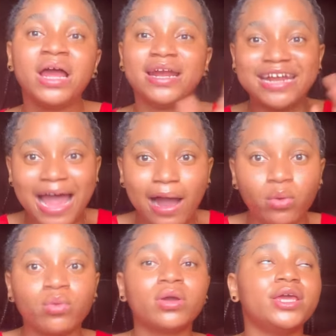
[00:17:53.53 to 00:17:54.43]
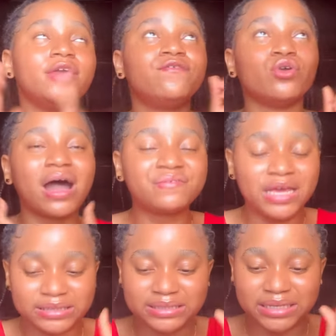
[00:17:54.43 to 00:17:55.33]
Now if you have
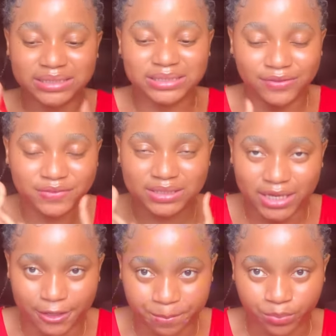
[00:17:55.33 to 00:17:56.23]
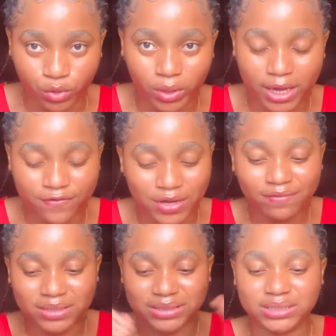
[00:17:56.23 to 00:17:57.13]
a sensitive skin, okay, if you
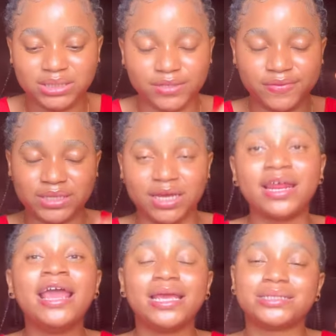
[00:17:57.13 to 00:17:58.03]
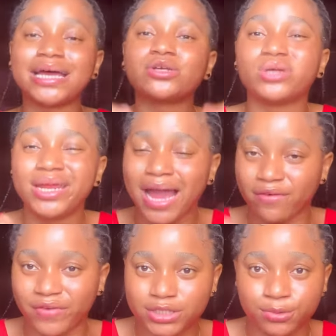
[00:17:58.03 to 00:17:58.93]
have a sensitive skin, it is actually
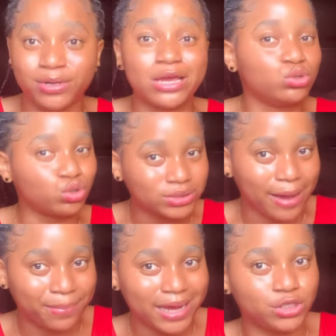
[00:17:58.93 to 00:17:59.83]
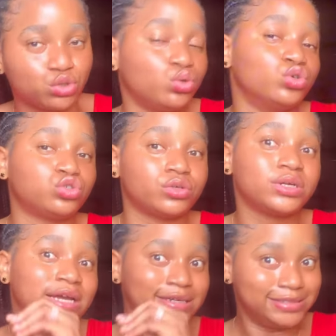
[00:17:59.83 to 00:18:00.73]
advisable that you don't apply this lotion
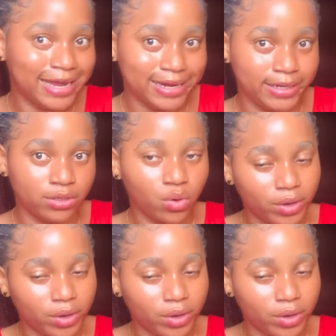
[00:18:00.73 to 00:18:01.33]
daily.